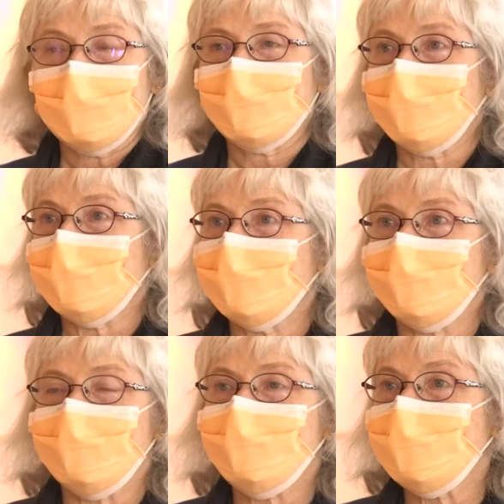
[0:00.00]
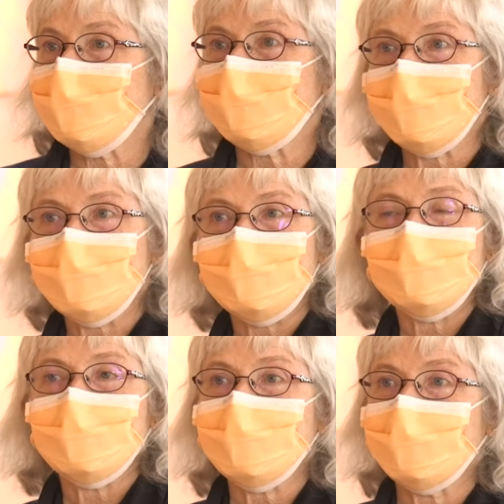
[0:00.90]
I've been a nursing supervisor,
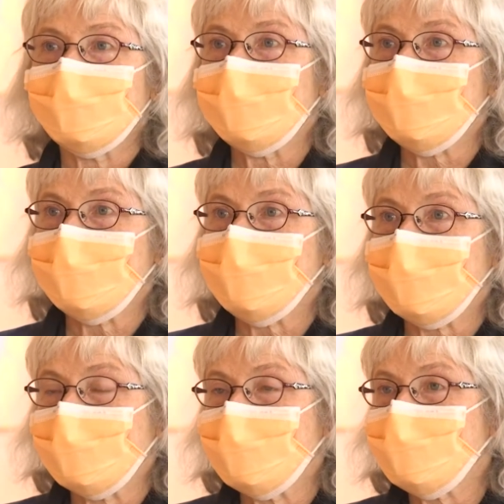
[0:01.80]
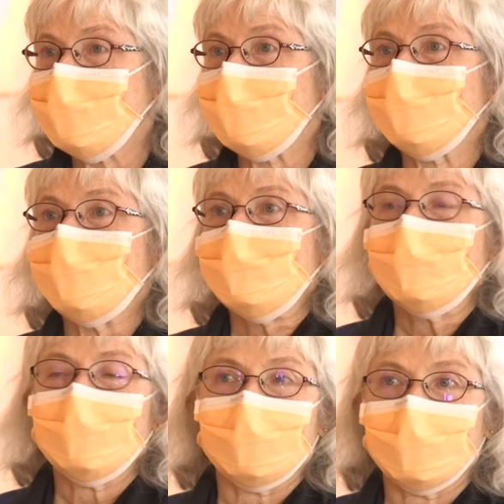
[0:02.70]
I've done diabetes education,
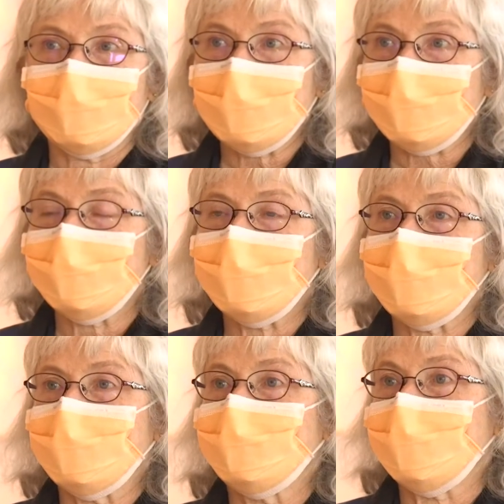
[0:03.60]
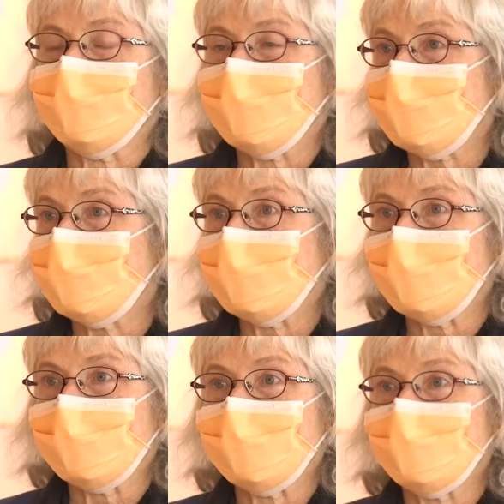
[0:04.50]
cardiac rehab, pulmonary
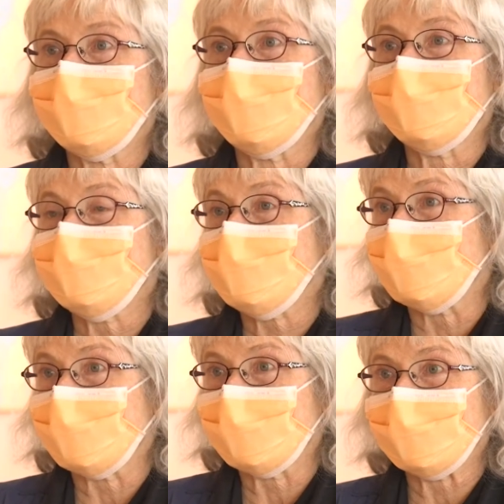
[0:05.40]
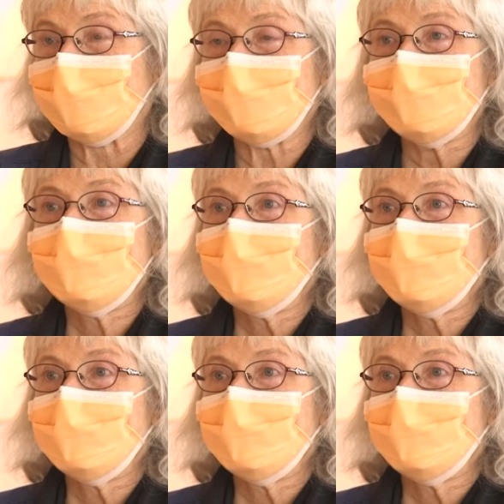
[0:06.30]
rehab, got into quality,